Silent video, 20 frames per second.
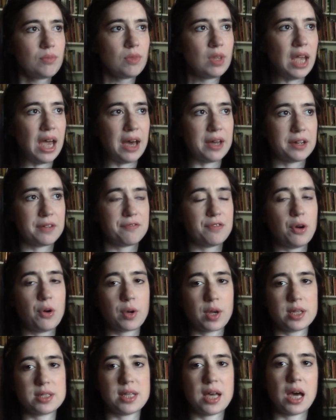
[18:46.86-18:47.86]
how to
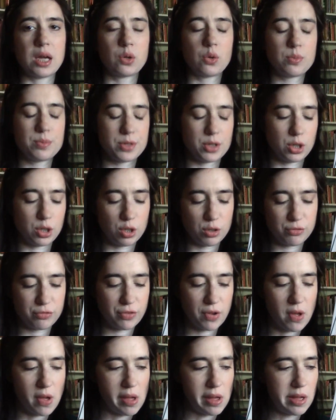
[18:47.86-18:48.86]
focus, how to observe.
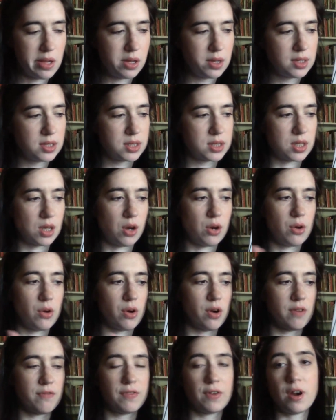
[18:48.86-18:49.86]
So
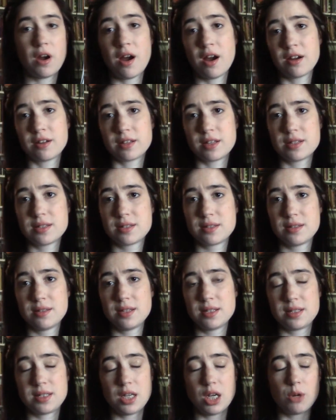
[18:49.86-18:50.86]
for art this,
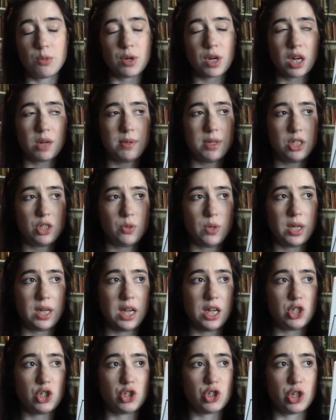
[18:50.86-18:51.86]
this year, we're going to be doing
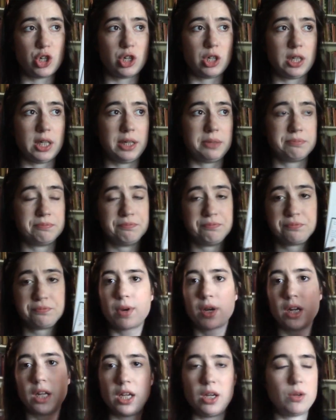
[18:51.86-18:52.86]
nature journaling. I'm
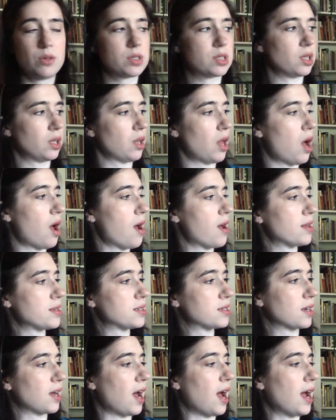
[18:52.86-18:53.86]
going to use the
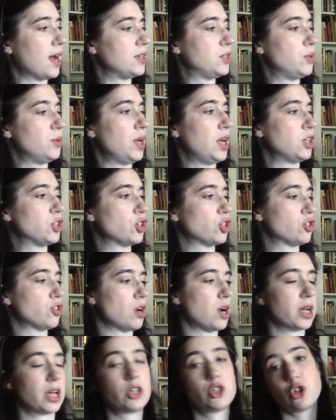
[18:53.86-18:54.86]
Law's Guide to Nature
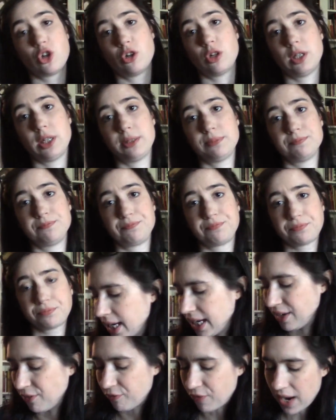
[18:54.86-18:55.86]
Drawing and Journaling.
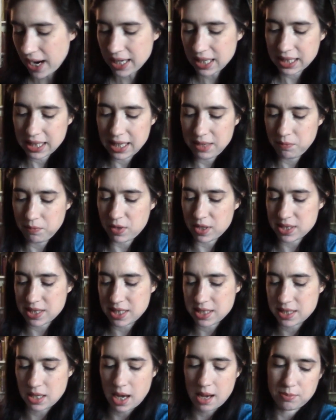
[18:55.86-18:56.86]
And finally, this
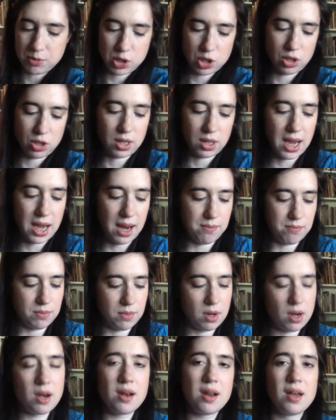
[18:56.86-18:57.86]
is optional. I'm
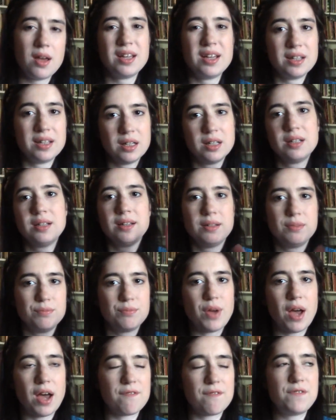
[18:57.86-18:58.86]

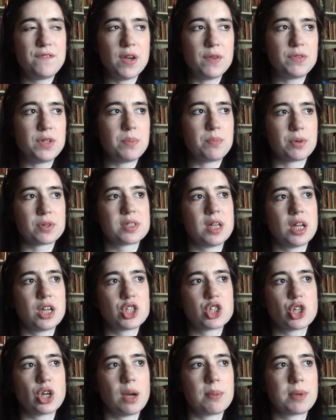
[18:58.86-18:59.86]
about fifty percent
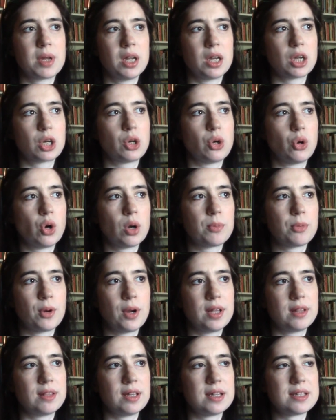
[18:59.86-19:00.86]
sure I'm going to
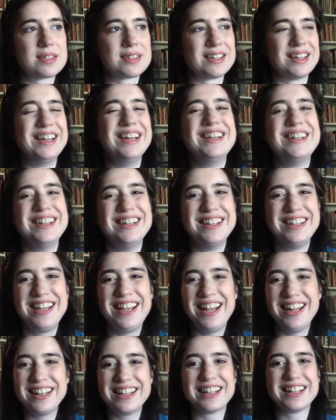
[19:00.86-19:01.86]
incorporate this
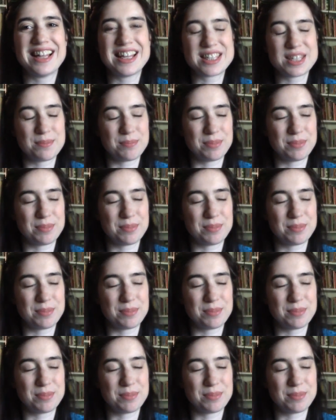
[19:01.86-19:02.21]
into lesson